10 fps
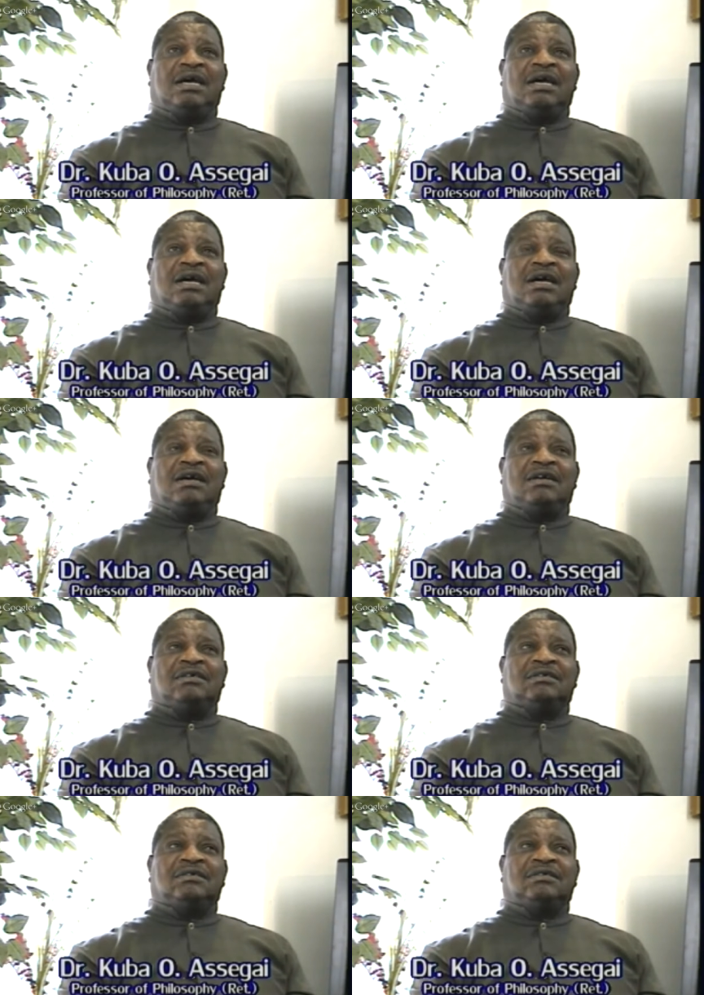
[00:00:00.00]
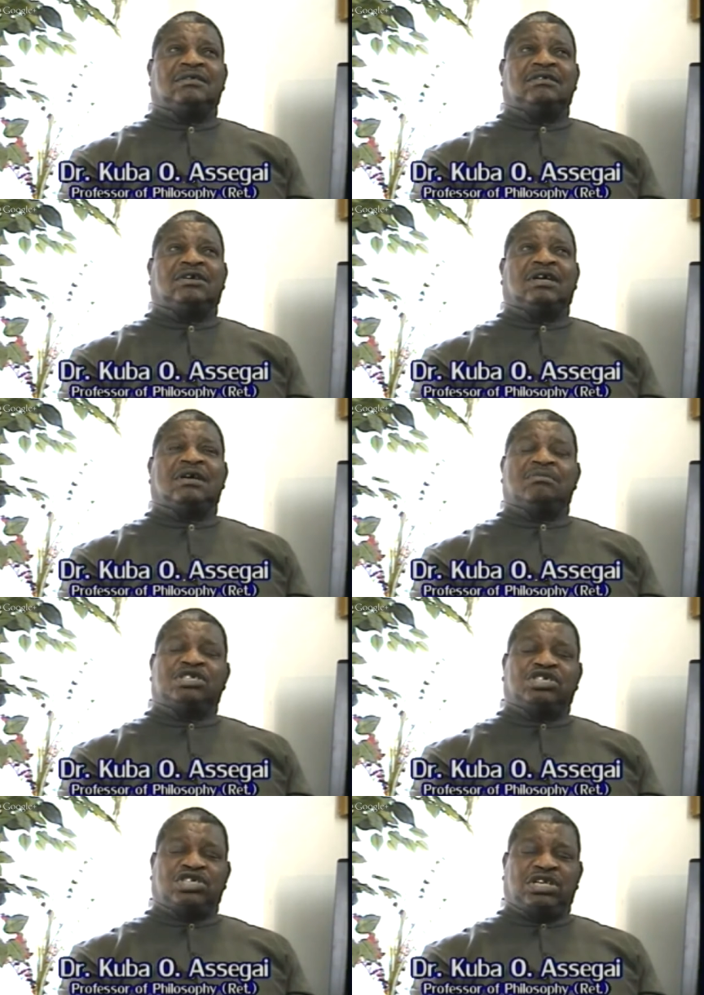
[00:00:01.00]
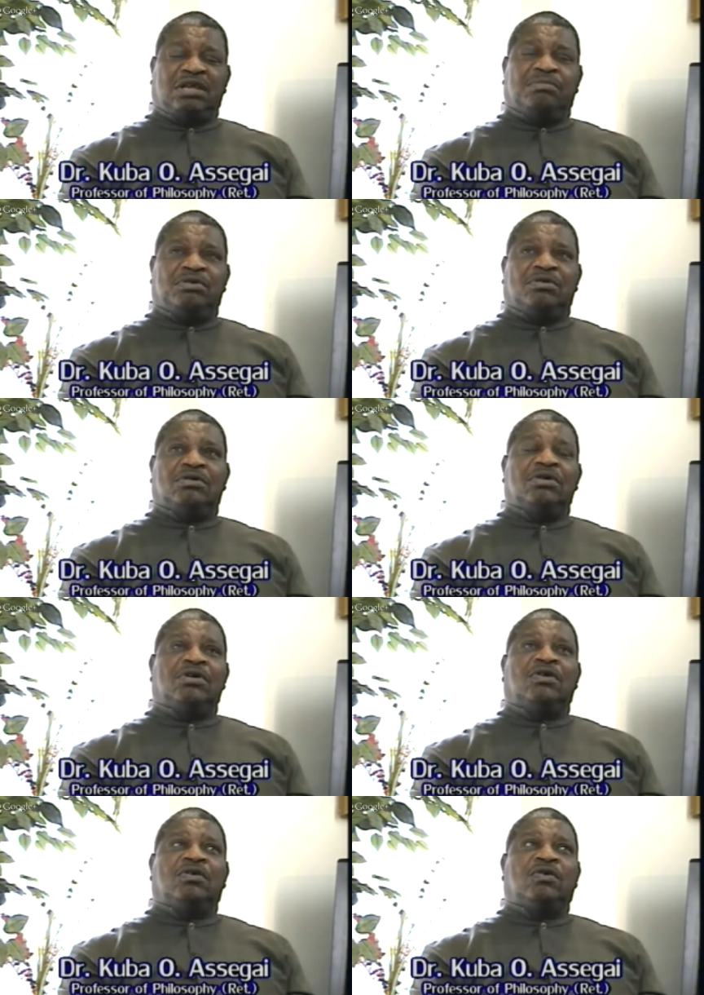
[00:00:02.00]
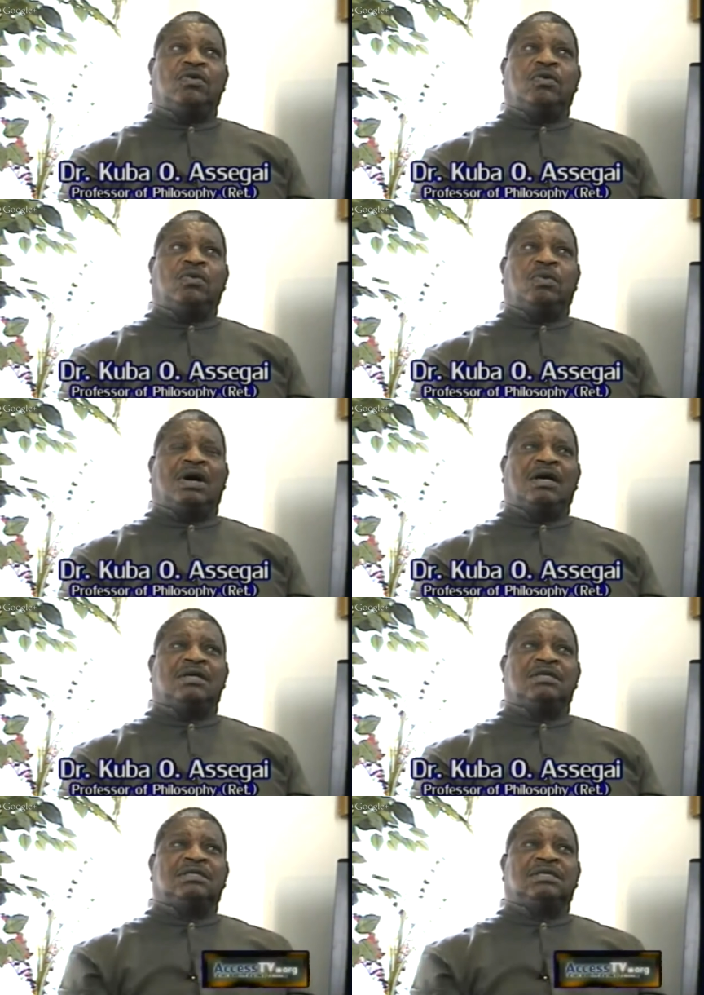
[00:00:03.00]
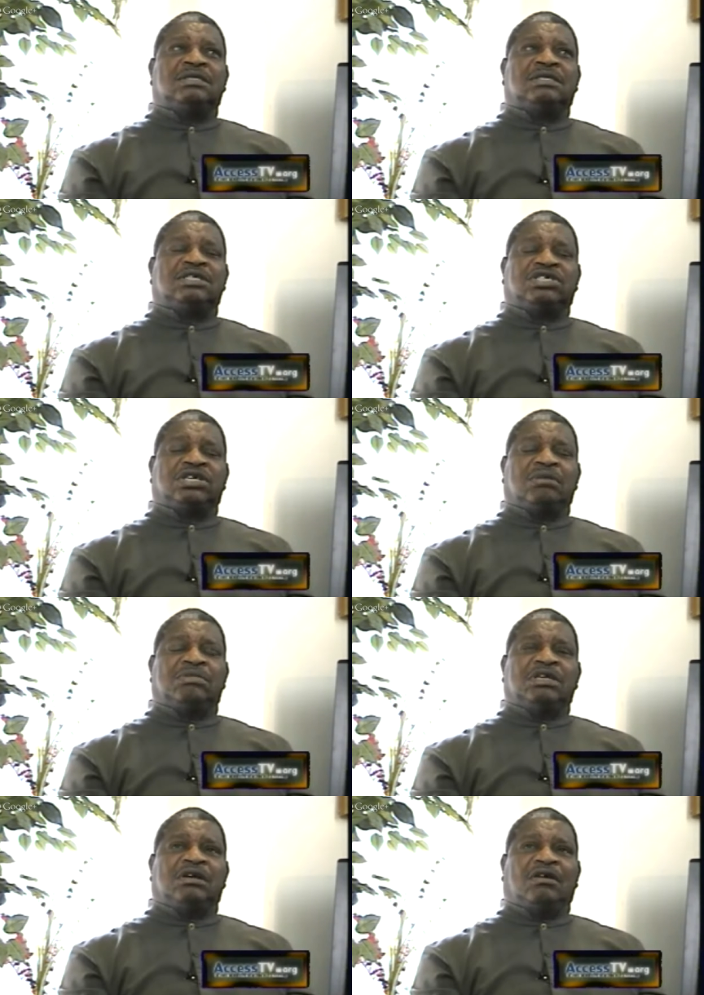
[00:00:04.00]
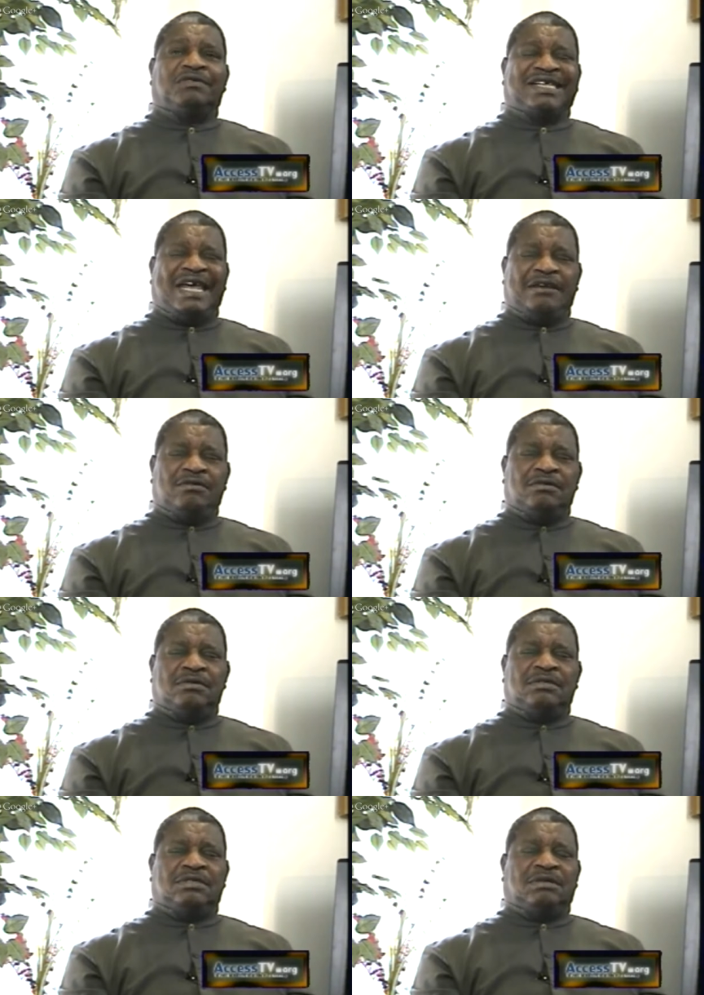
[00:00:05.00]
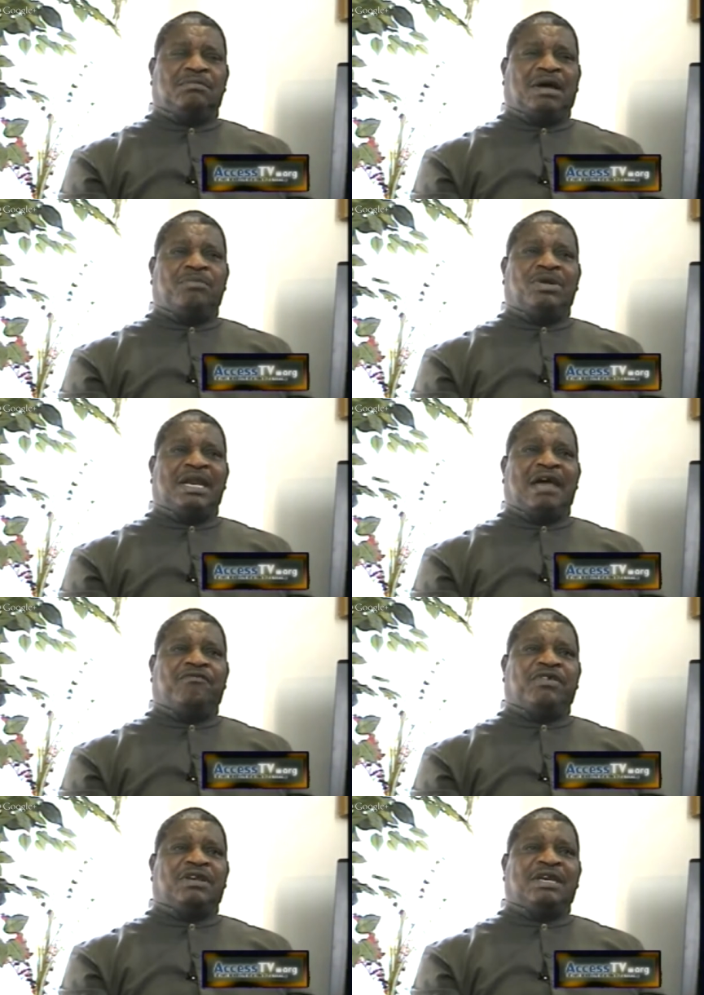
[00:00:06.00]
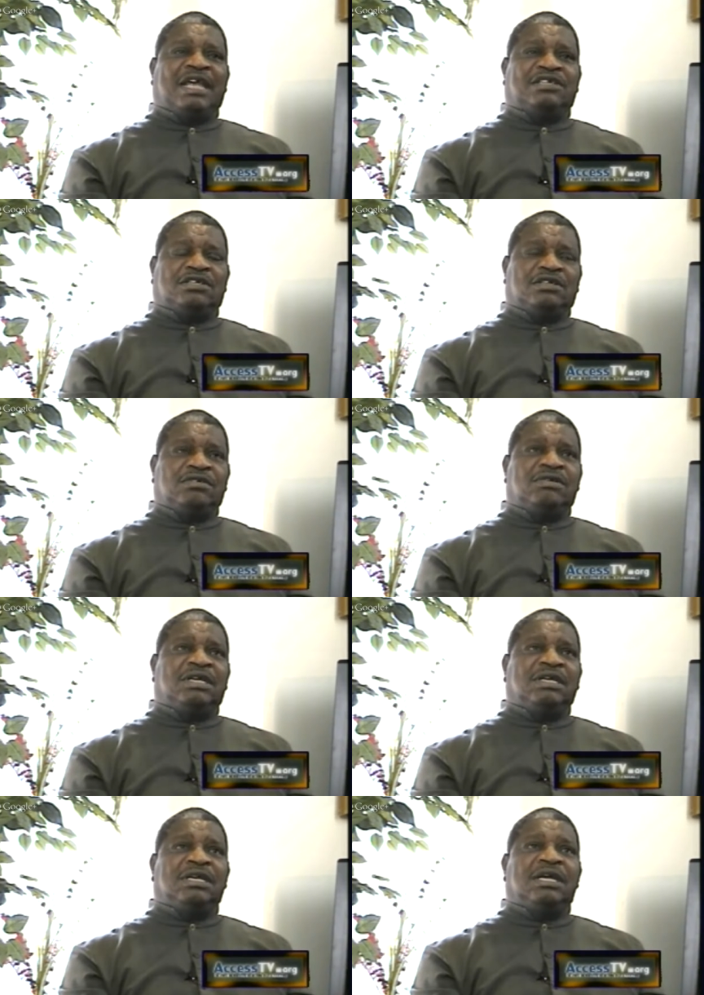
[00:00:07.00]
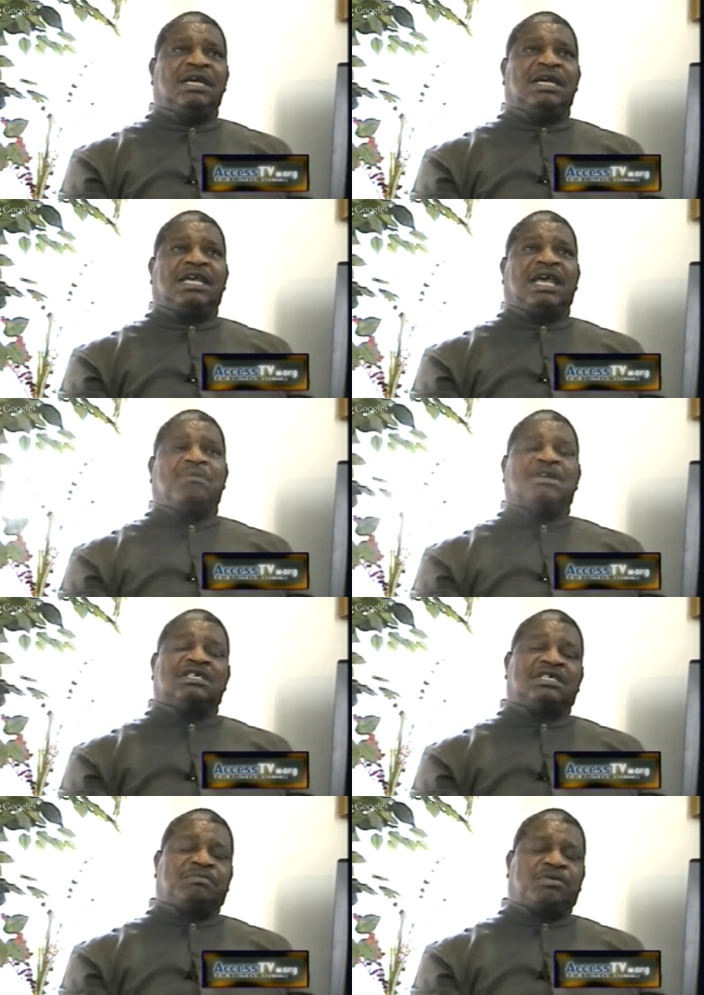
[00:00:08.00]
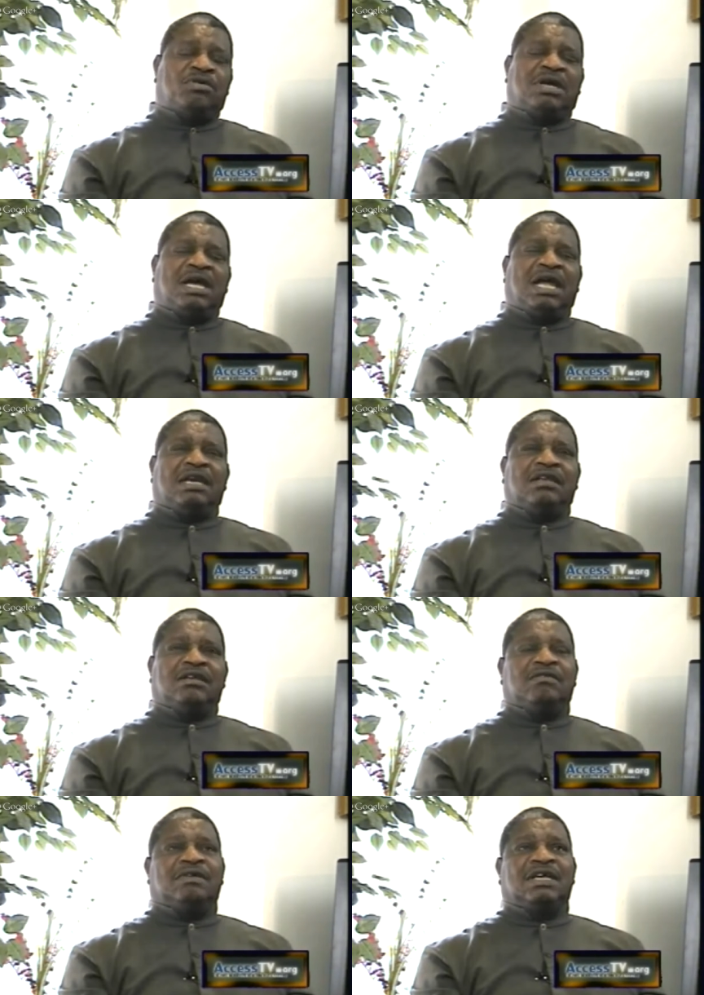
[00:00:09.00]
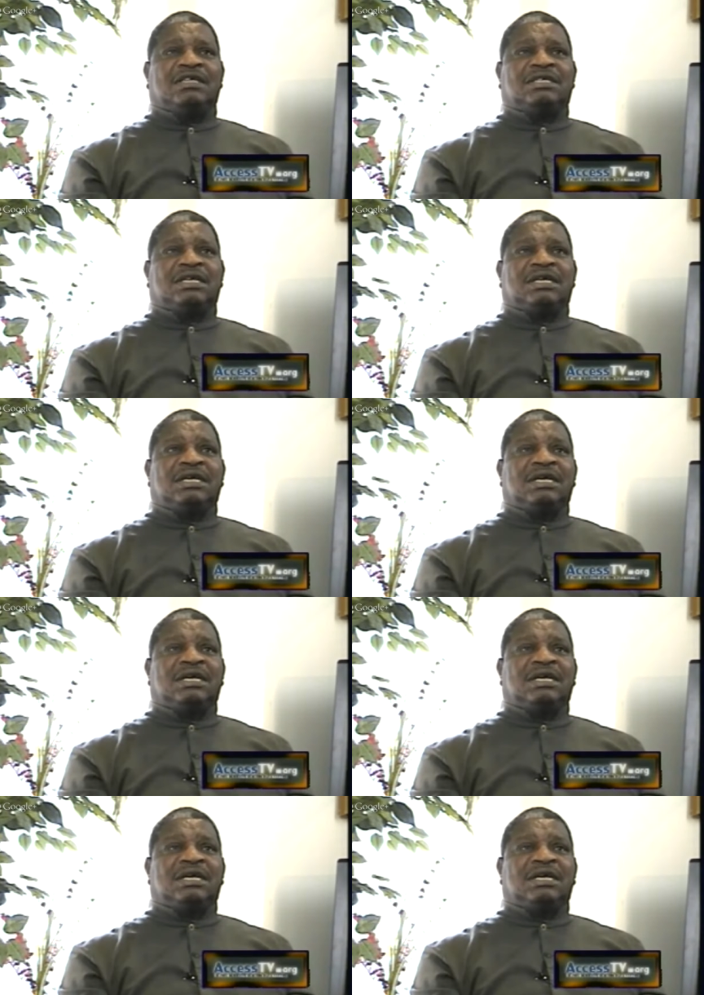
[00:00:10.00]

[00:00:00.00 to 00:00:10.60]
uh, Herbert Chitepo, who was the chairman of ZANU, Zimbabwean African National Union, came and spoke at the university.